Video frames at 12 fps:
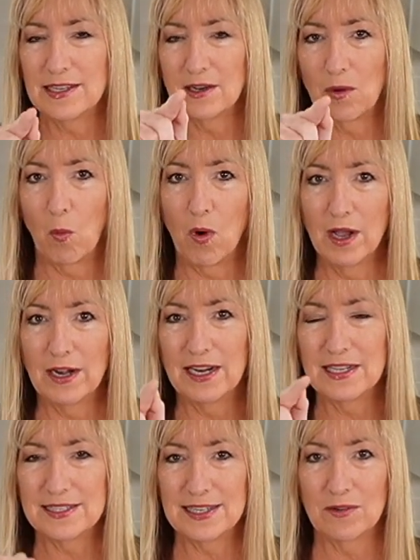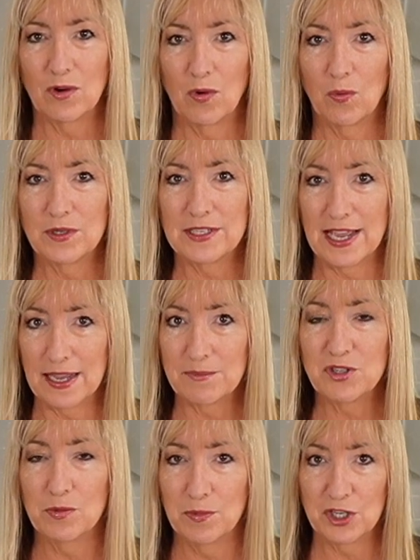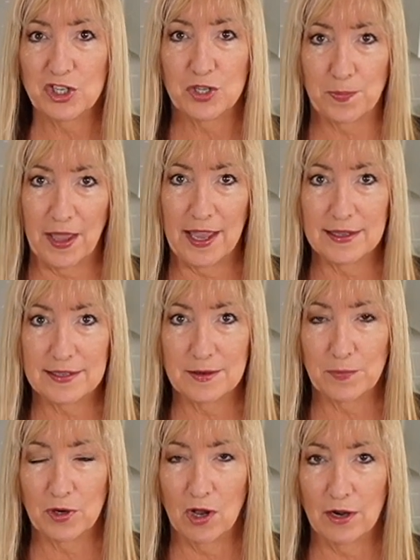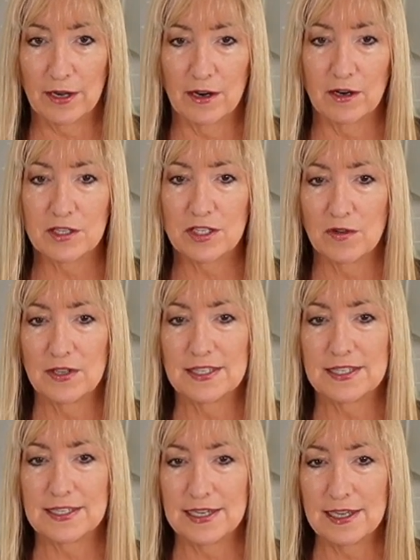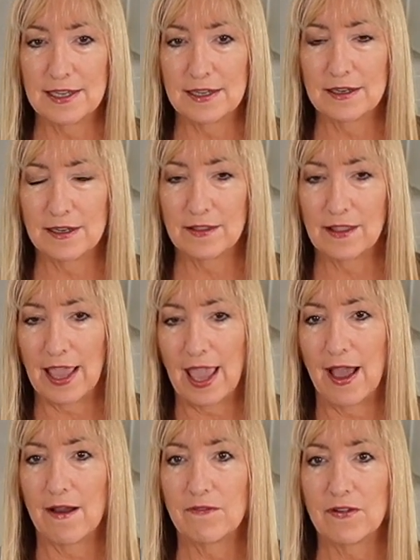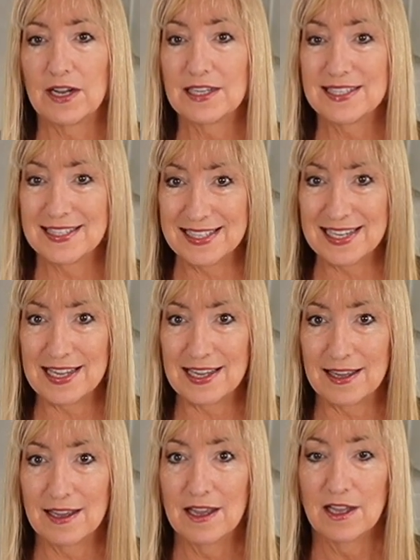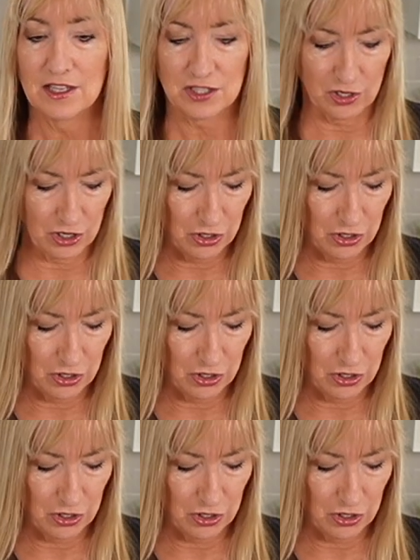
1 and a 0 would take up too much space to put on here. So instead, they have a C. So you